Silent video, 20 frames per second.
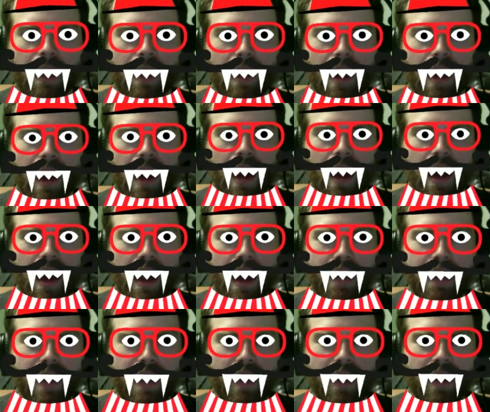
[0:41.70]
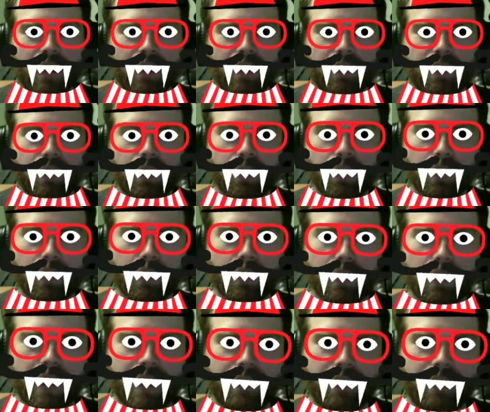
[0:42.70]
And they are Google
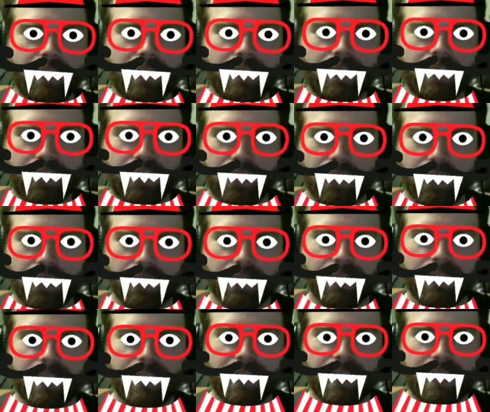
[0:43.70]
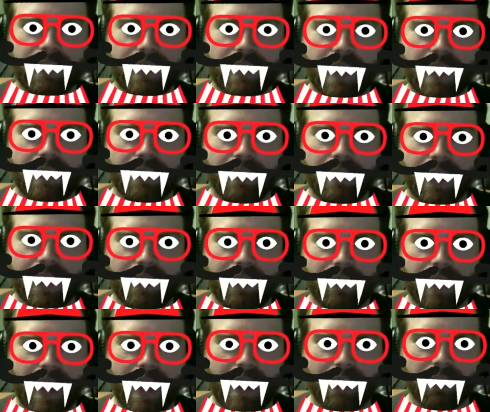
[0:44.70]
doodles. It's not like
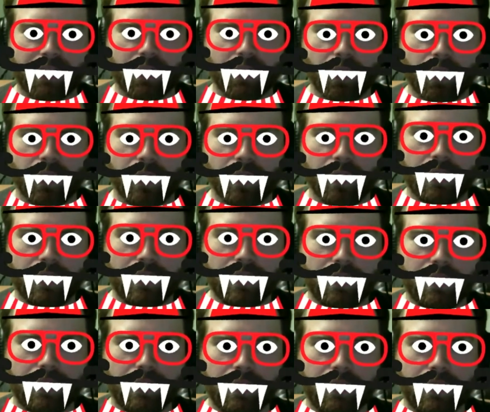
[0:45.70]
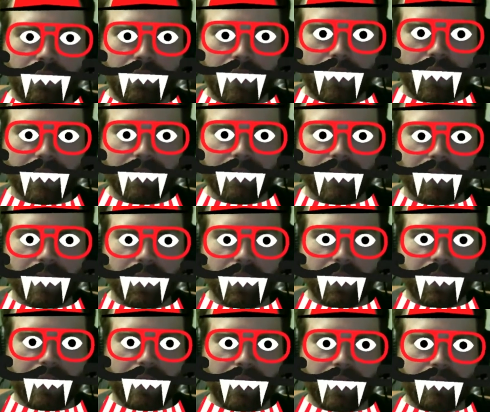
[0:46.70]
actual things that I'm
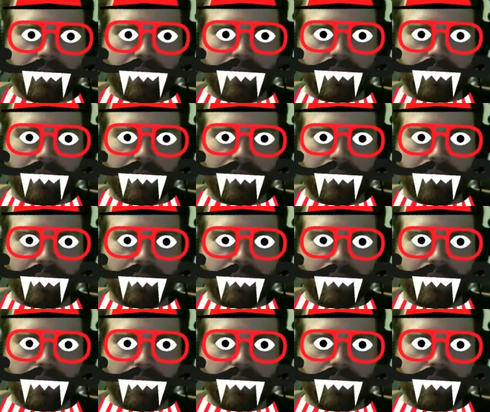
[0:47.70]
wearing.